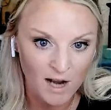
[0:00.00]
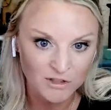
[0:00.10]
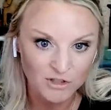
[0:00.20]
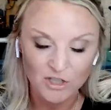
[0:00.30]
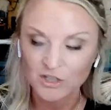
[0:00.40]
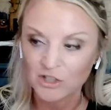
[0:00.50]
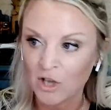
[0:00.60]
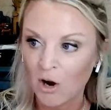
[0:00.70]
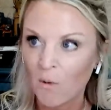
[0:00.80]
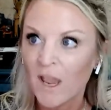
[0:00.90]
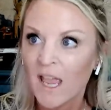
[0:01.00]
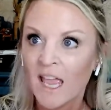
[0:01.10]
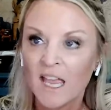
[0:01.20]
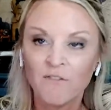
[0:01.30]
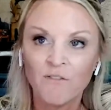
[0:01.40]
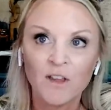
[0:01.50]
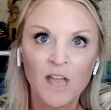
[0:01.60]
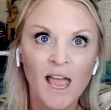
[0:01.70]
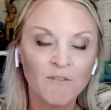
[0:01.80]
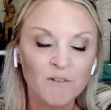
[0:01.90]
Yeah. So if
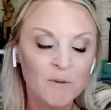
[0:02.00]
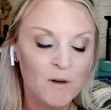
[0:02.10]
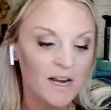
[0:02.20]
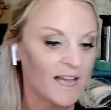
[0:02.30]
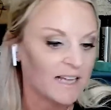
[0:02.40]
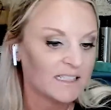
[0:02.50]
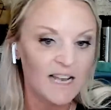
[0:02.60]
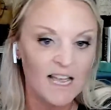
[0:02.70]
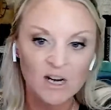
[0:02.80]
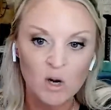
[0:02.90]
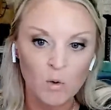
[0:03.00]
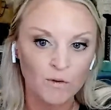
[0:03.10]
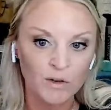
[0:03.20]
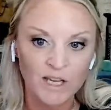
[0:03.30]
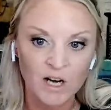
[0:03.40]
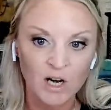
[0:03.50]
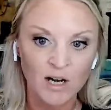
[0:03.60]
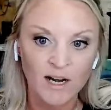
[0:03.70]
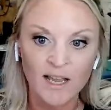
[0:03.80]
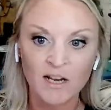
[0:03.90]
everyone hasn't head over
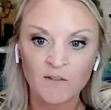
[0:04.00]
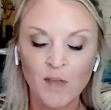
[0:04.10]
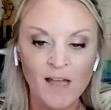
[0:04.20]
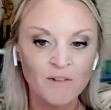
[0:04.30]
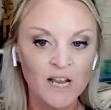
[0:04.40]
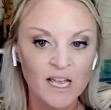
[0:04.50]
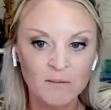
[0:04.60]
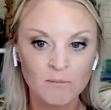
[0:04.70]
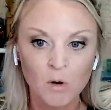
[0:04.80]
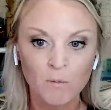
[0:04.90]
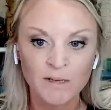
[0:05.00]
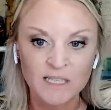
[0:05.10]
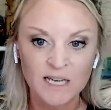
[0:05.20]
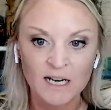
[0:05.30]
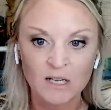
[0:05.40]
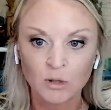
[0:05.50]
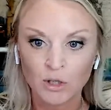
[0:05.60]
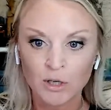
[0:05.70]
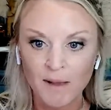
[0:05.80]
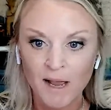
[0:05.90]
there, and if you haven't had a moment to kind of
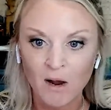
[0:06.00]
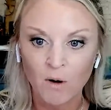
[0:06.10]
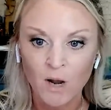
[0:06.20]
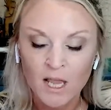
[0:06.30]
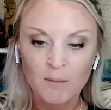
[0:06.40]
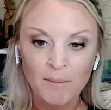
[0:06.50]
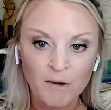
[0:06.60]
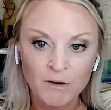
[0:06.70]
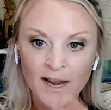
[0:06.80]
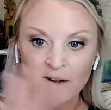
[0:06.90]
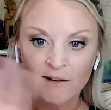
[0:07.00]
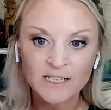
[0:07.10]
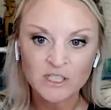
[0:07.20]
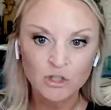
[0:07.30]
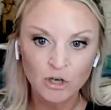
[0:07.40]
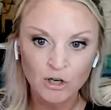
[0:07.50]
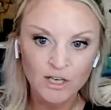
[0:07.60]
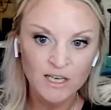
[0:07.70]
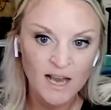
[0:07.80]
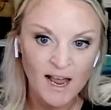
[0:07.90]
learn about Power Diary's
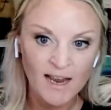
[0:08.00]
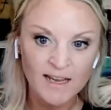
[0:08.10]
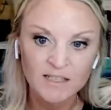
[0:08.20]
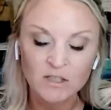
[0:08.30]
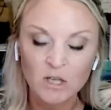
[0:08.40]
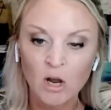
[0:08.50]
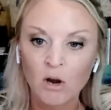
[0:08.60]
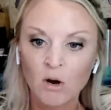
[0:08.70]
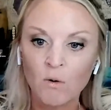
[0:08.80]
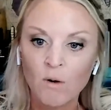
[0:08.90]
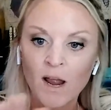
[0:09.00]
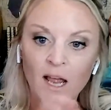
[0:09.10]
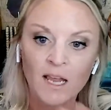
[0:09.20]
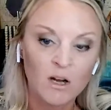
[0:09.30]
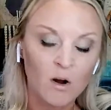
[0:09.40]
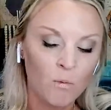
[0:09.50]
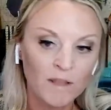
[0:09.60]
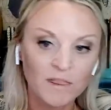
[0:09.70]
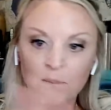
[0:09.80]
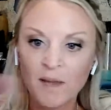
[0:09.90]
journey to ISO,
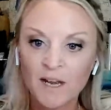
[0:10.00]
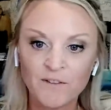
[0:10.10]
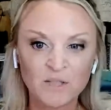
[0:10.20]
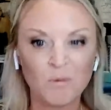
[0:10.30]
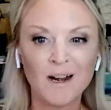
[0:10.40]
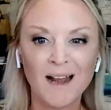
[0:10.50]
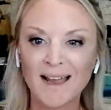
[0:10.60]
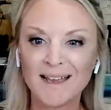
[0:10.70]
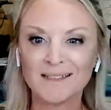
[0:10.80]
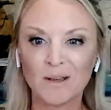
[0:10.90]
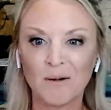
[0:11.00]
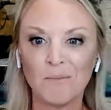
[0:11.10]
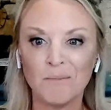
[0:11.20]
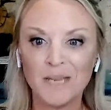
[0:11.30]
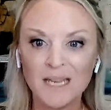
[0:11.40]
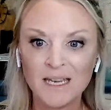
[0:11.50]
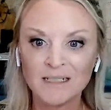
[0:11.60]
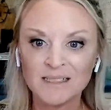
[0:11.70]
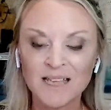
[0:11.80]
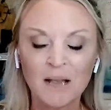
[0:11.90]
what the benefits, what ISO
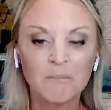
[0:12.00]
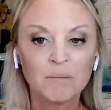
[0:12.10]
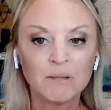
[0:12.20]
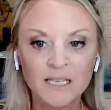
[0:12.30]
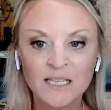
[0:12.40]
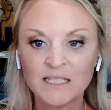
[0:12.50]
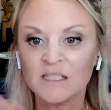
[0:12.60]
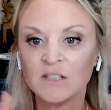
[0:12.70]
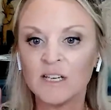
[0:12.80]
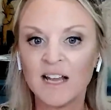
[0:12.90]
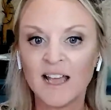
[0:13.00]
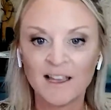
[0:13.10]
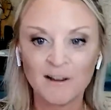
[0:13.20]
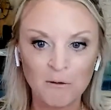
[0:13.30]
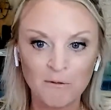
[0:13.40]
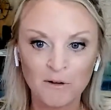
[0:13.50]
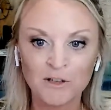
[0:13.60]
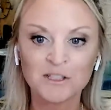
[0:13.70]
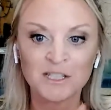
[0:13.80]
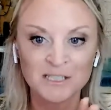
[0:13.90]
means, please, you need to head
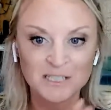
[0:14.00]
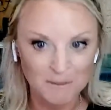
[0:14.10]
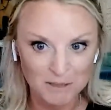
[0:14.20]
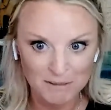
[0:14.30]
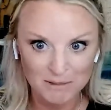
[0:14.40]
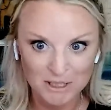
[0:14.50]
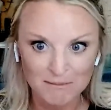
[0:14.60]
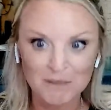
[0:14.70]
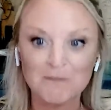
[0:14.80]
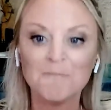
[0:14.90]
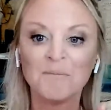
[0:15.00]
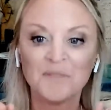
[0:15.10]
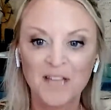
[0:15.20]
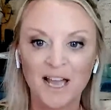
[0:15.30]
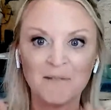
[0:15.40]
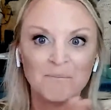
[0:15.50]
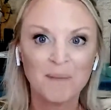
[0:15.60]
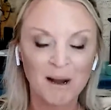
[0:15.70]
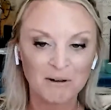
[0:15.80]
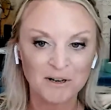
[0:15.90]
over to
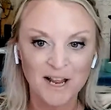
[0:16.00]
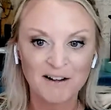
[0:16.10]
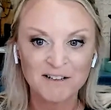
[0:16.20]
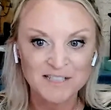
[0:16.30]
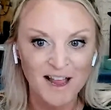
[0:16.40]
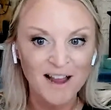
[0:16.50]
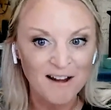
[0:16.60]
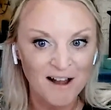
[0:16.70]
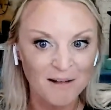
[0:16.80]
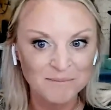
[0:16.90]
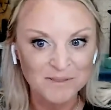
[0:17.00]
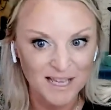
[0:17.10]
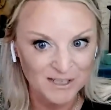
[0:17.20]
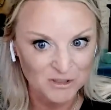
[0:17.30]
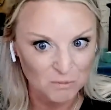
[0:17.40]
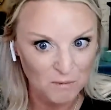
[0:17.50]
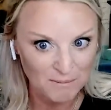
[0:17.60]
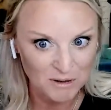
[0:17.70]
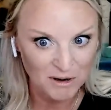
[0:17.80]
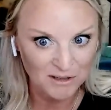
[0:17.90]

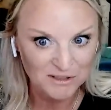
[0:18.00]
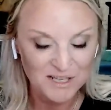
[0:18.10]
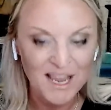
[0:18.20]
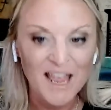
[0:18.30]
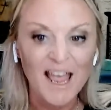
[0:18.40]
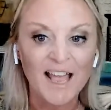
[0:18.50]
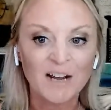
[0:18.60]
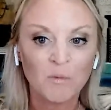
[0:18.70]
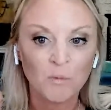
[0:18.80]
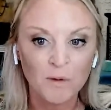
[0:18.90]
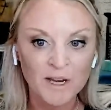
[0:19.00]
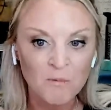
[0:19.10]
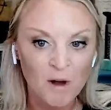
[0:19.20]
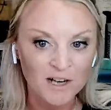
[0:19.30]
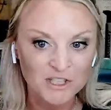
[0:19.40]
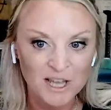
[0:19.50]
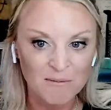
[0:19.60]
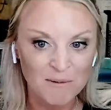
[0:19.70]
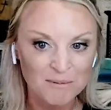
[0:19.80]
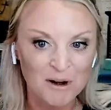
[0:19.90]
www.powerdiary.com/webinars and rewatch that
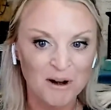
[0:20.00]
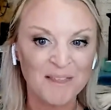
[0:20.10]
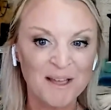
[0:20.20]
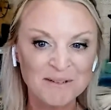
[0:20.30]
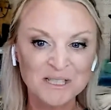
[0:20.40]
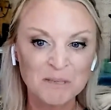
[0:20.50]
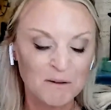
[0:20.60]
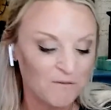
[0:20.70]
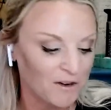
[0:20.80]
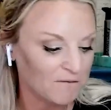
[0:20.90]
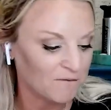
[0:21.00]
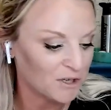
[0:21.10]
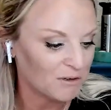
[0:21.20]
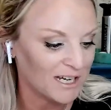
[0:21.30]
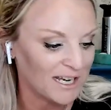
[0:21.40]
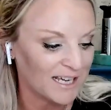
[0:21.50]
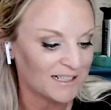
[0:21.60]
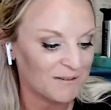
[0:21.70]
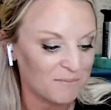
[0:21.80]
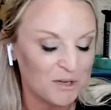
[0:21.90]
webinar. That must have been fun for you to get
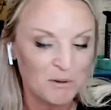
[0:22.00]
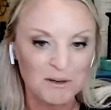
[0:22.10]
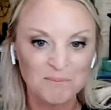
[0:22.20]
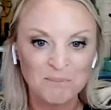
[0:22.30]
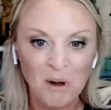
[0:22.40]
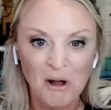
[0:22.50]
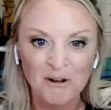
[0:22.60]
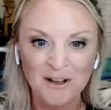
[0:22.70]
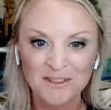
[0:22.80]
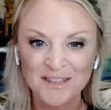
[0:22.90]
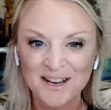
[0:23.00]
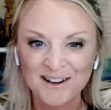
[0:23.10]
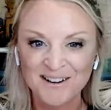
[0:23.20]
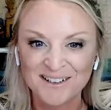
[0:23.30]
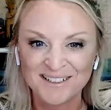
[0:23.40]
you and Paul on there.